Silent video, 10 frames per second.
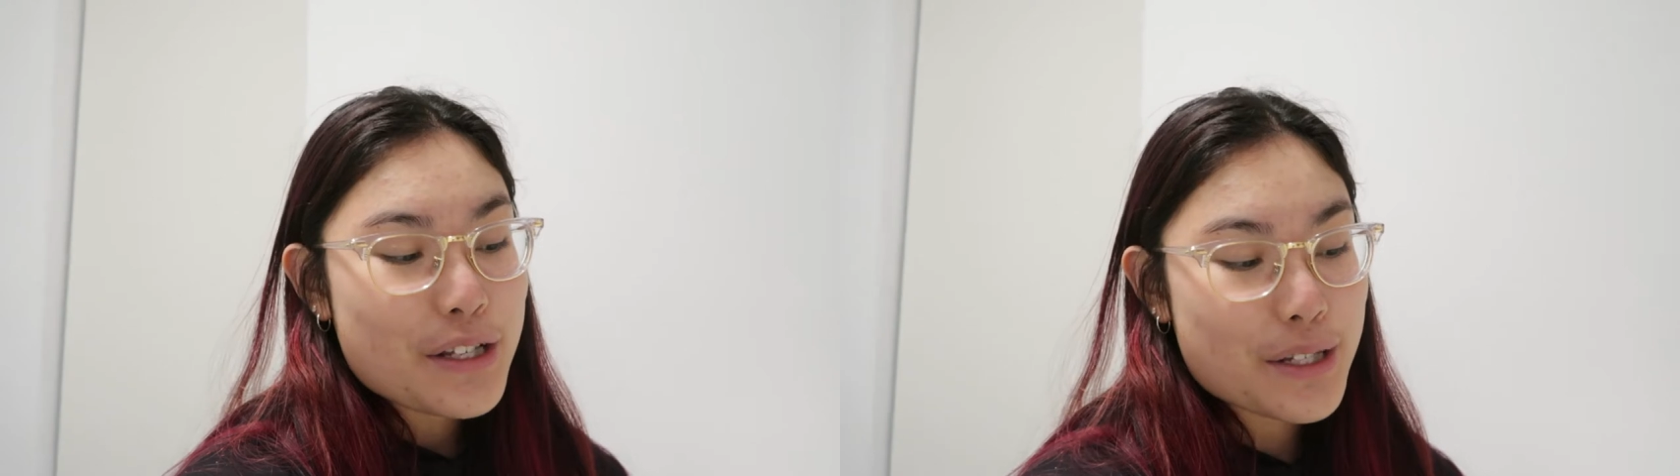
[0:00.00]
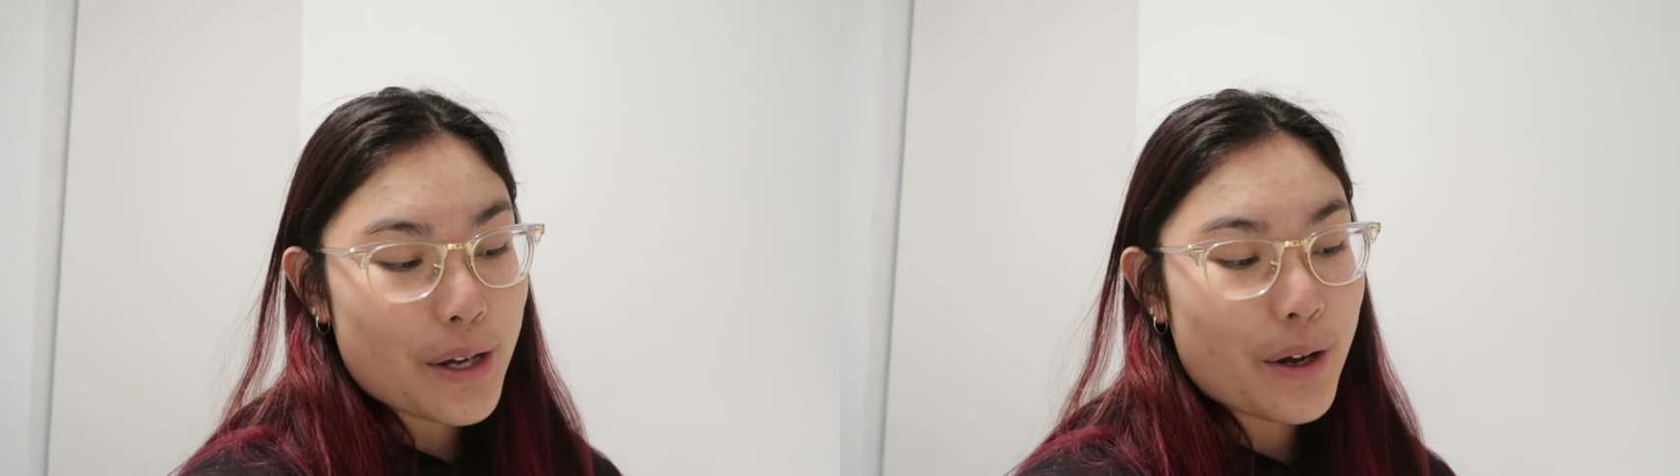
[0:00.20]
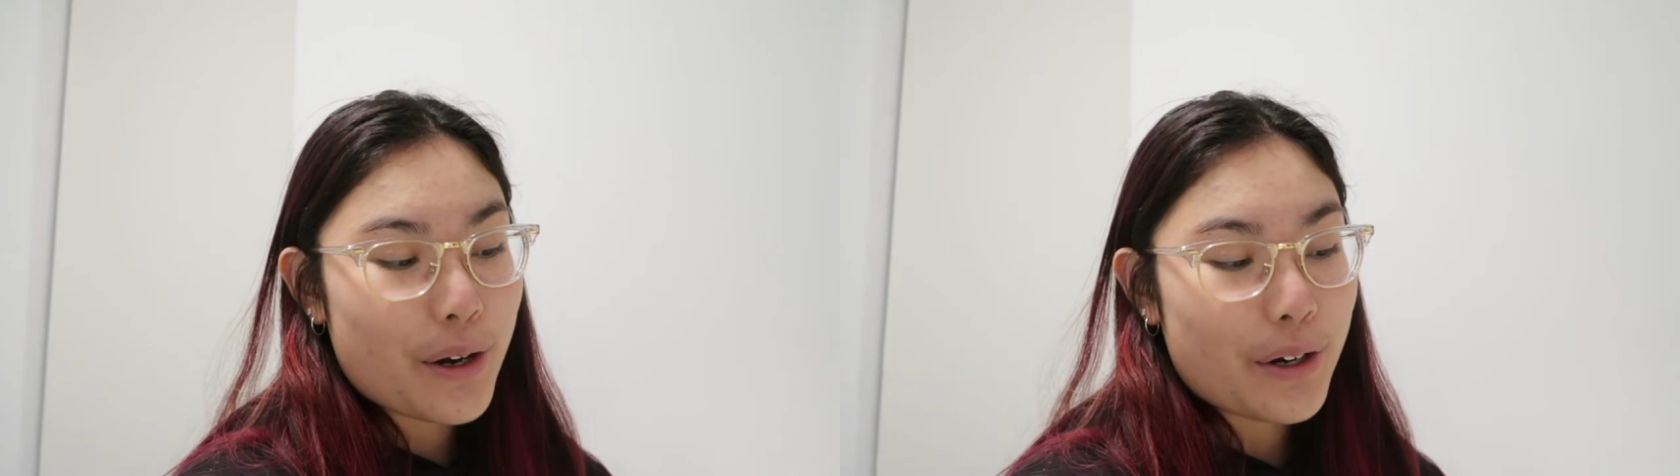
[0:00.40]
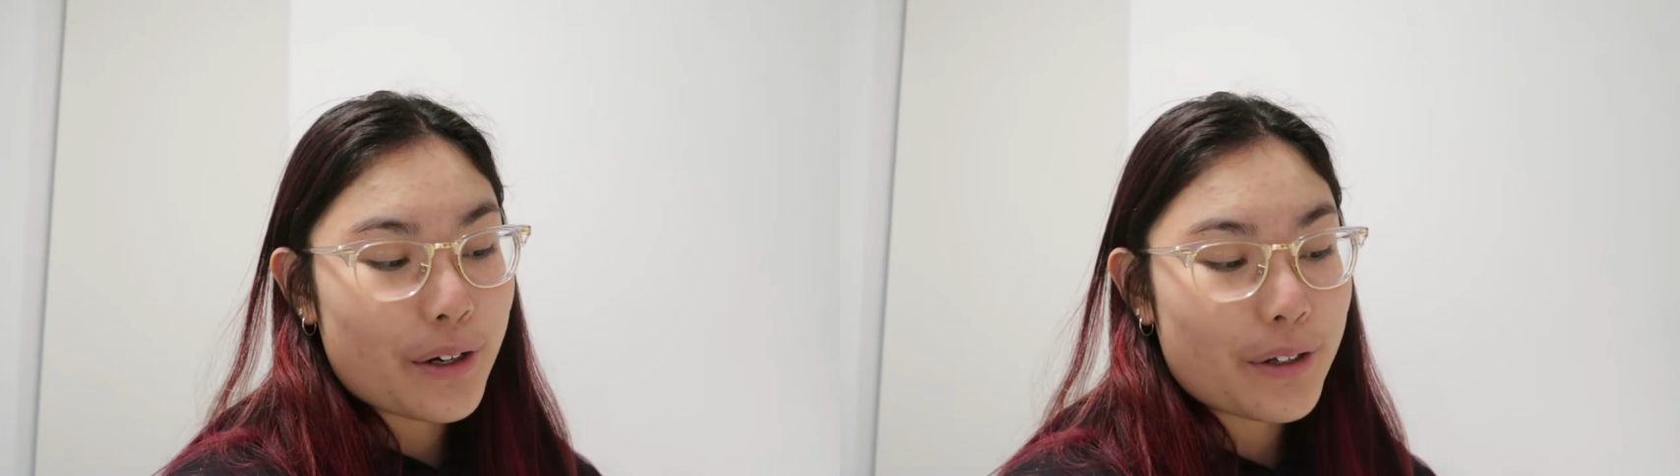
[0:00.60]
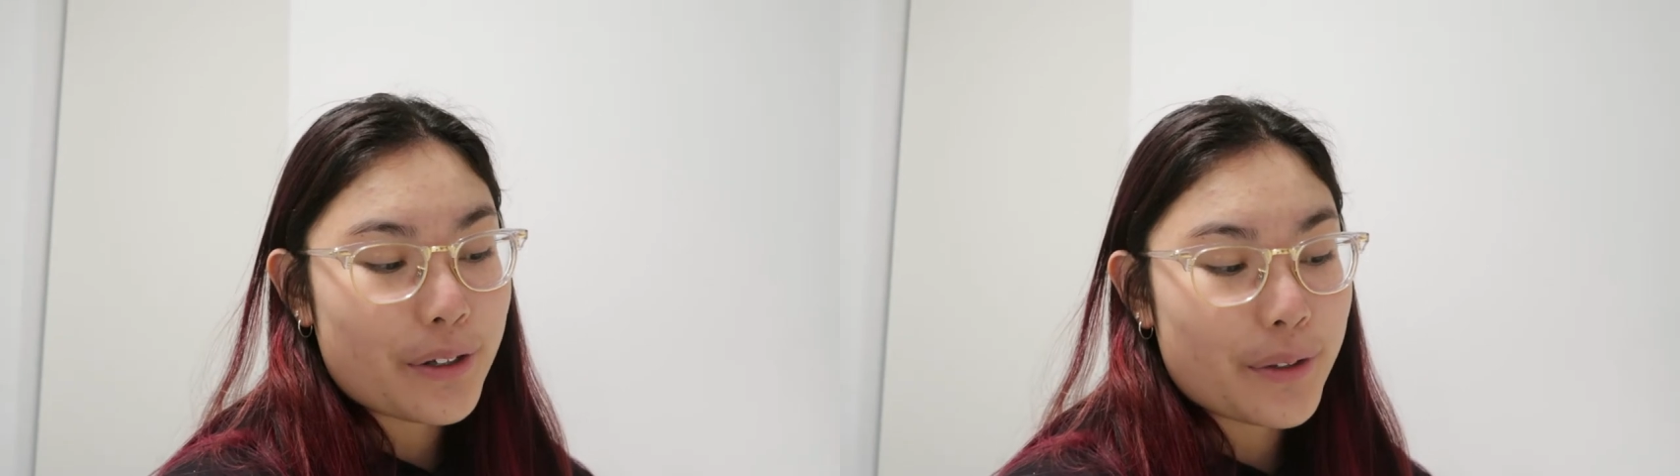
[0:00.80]

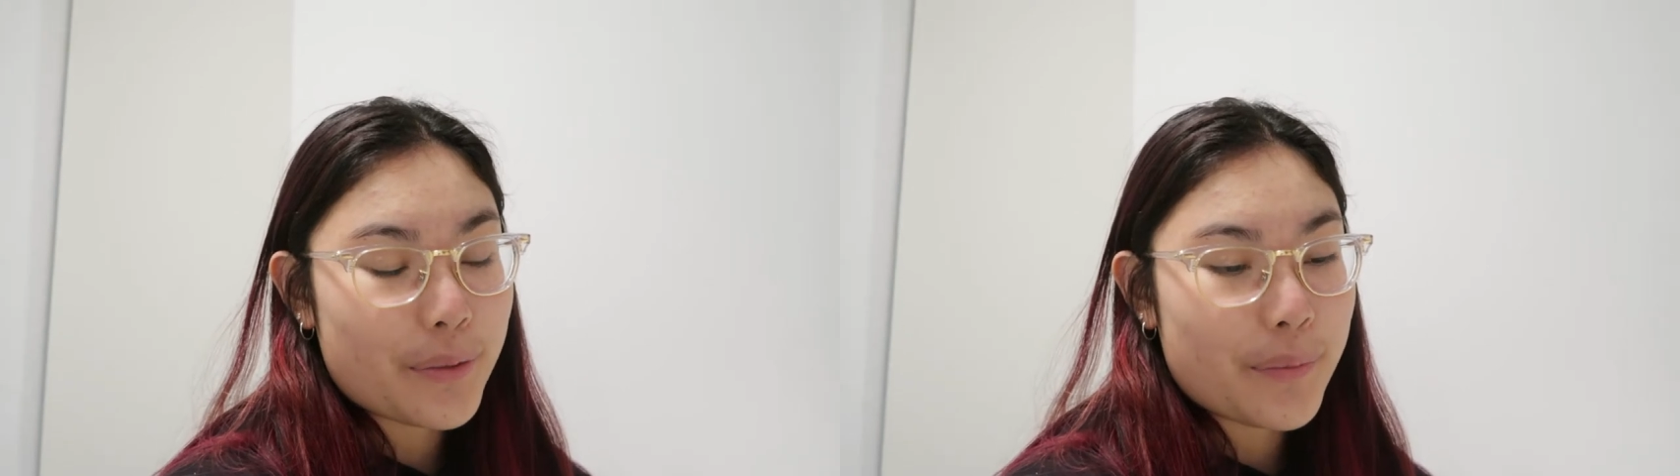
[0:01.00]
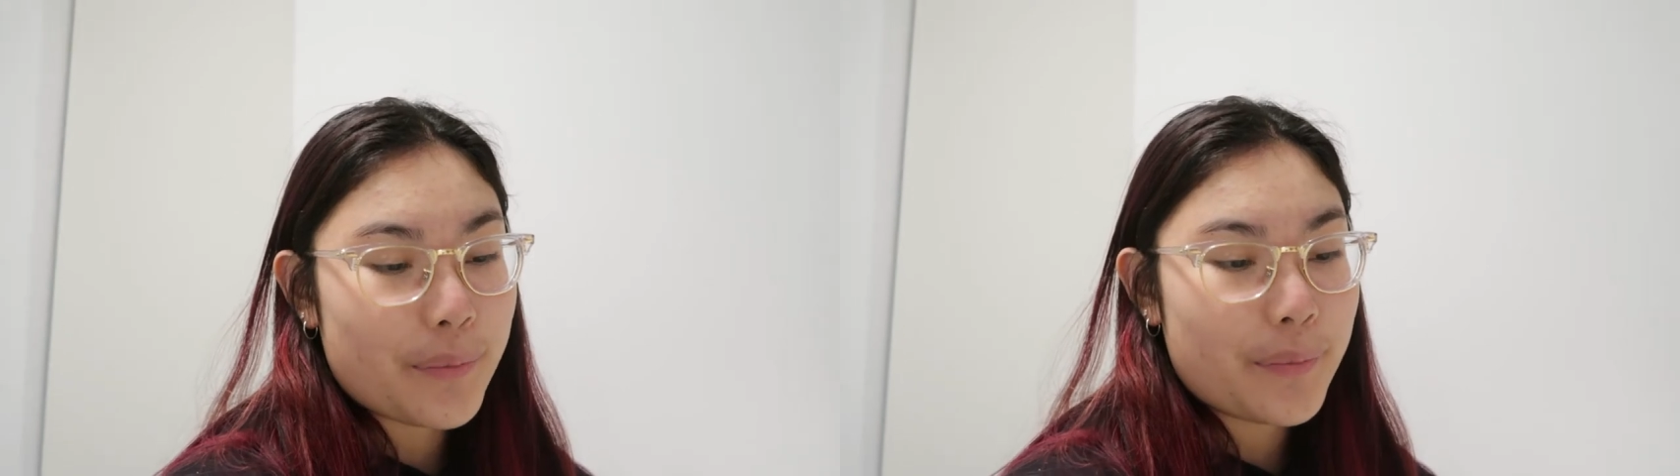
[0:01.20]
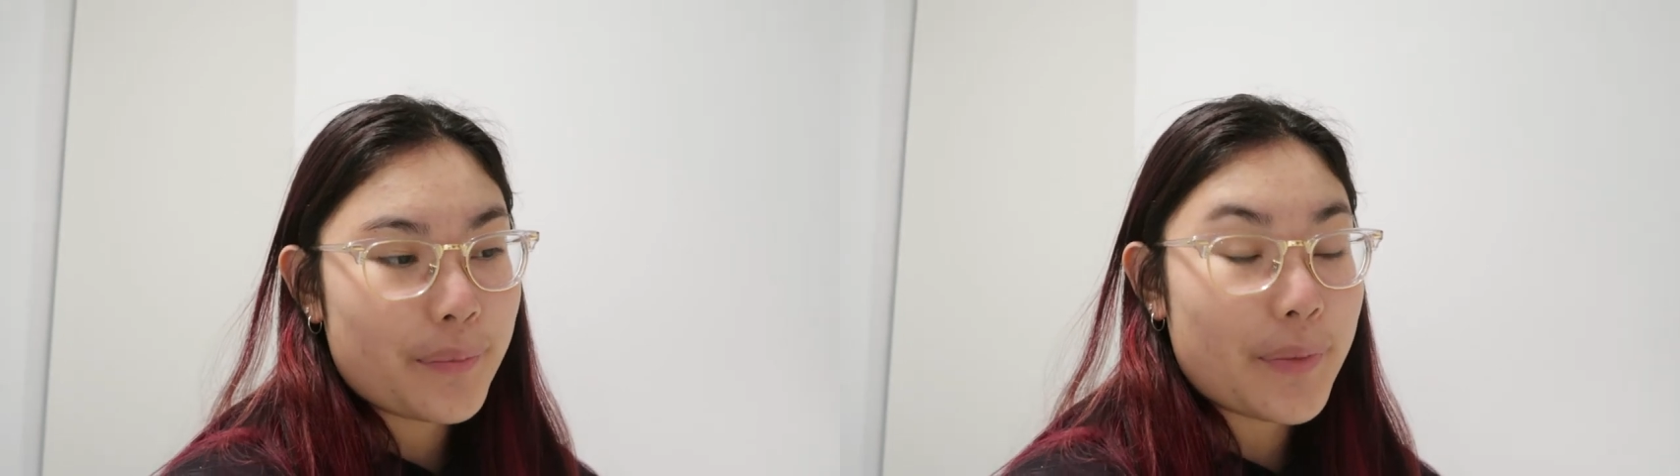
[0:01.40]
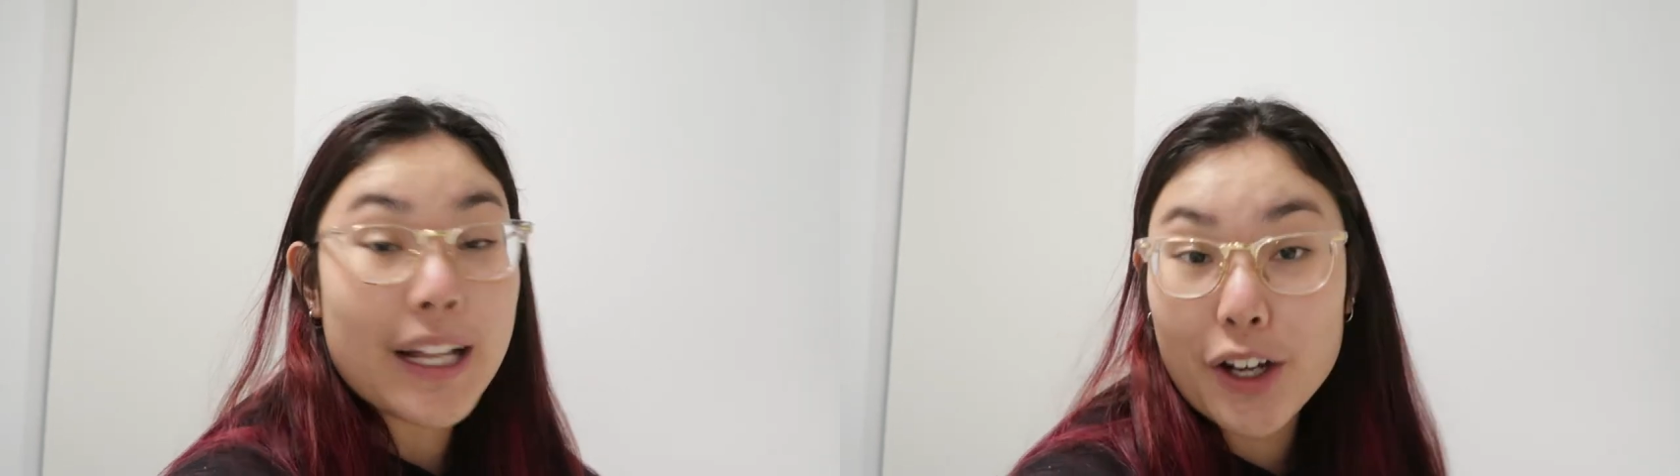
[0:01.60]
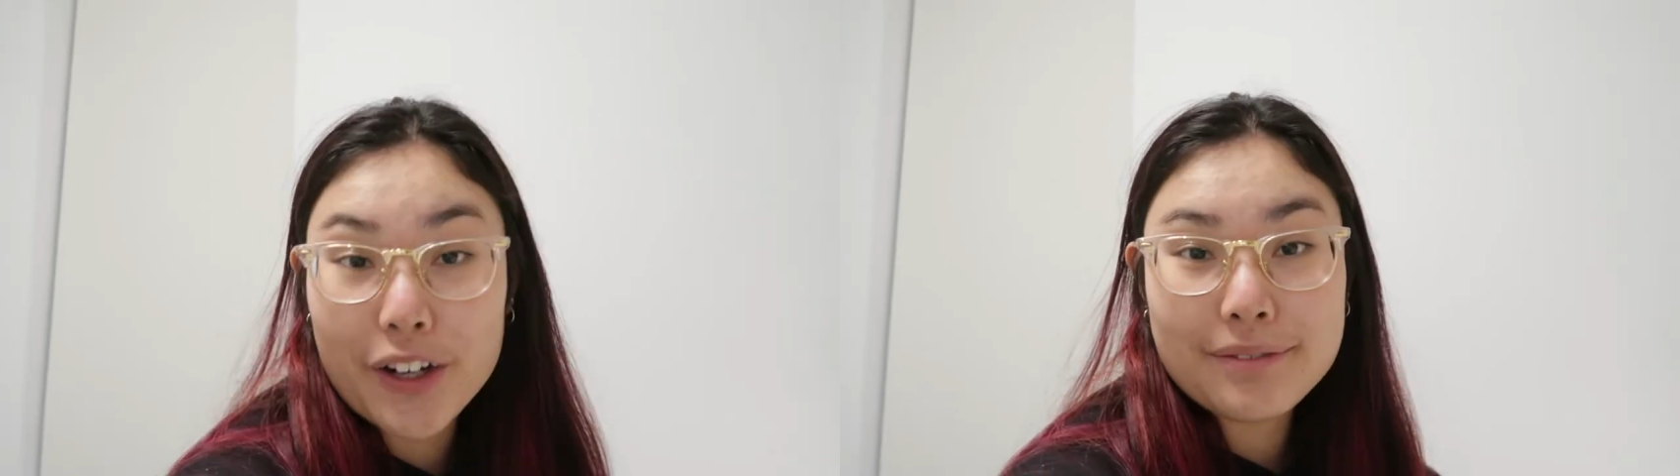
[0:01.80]
So,
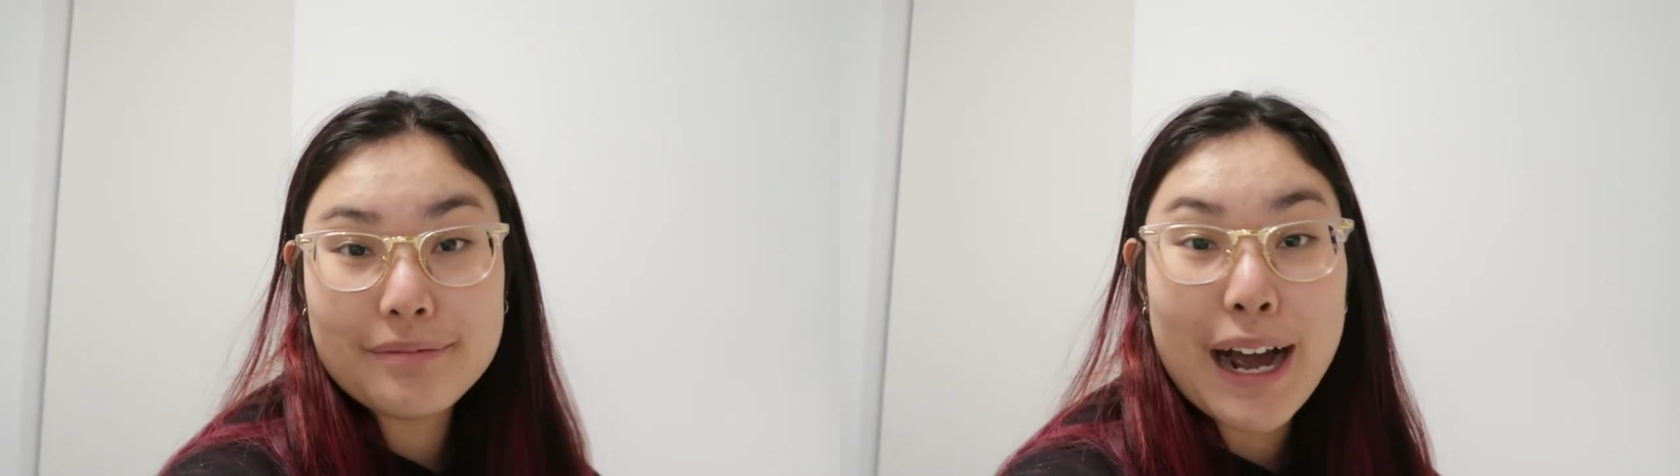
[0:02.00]
hello,